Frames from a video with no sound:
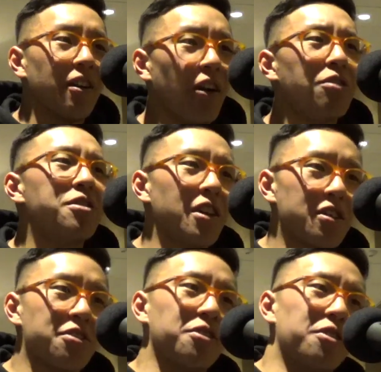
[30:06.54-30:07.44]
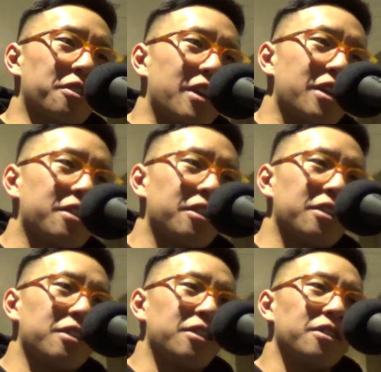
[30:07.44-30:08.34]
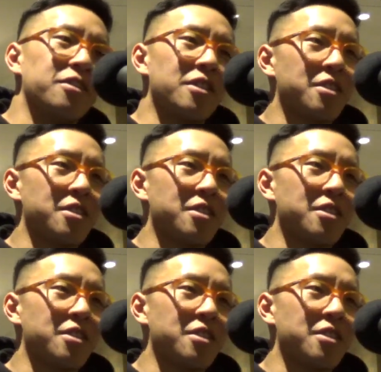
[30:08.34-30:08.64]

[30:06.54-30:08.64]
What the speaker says: OCS school, right? Or is that